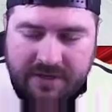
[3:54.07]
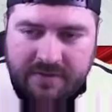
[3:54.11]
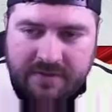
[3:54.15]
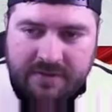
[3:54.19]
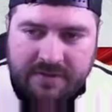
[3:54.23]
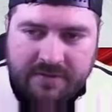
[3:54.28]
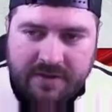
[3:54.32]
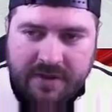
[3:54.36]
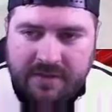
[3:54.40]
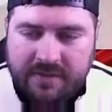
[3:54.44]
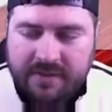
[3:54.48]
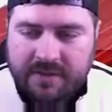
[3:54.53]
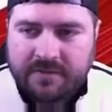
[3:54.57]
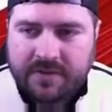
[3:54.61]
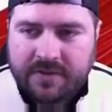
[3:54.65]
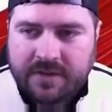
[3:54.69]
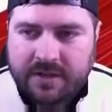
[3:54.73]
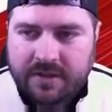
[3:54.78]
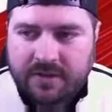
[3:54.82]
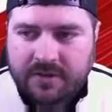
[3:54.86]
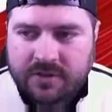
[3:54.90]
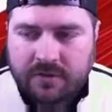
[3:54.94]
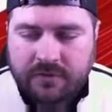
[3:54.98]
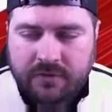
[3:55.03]
in the
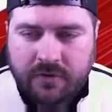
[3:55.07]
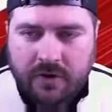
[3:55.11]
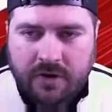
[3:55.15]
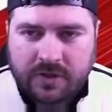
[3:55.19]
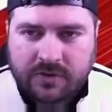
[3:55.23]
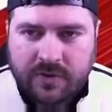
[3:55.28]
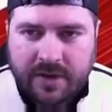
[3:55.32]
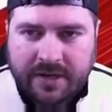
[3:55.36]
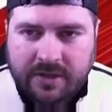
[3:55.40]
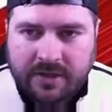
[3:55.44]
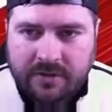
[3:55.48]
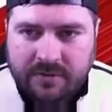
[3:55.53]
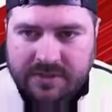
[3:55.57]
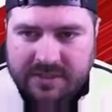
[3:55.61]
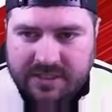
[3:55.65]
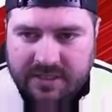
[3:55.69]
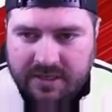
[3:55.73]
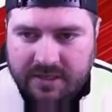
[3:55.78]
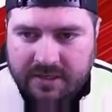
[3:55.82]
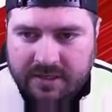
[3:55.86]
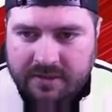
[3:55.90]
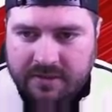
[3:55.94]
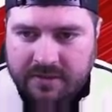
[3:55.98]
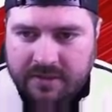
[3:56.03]
video so far. So I can do
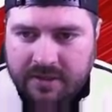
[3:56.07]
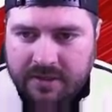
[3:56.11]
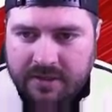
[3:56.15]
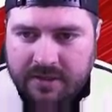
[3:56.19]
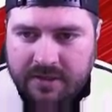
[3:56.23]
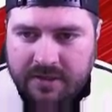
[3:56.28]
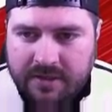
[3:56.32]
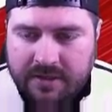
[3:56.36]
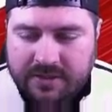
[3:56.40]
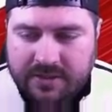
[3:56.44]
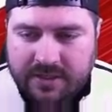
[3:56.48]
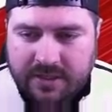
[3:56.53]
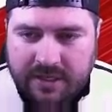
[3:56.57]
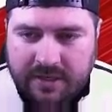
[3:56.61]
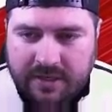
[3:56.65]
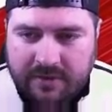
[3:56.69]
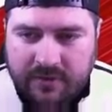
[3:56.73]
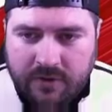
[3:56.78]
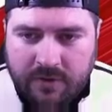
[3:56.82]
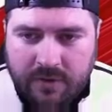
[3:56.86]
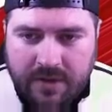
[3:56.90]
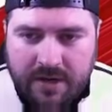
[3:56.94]
10. It's going to give you